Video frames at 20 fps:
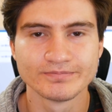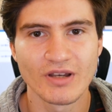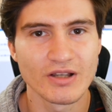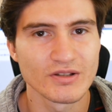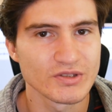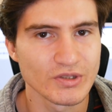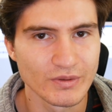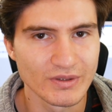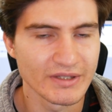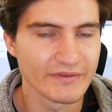
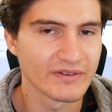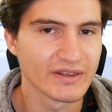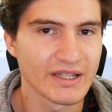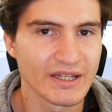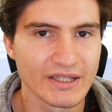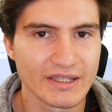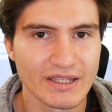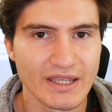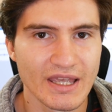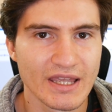Also, leave a
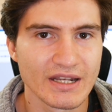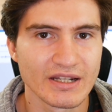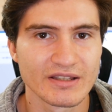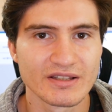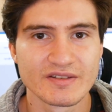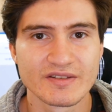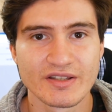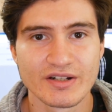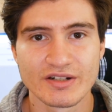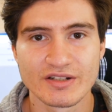like and
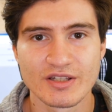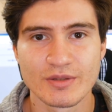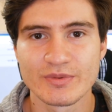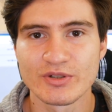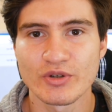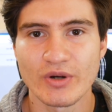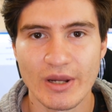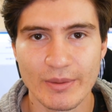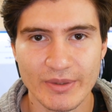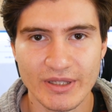consider
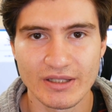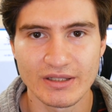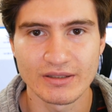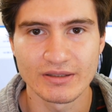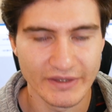subscribing.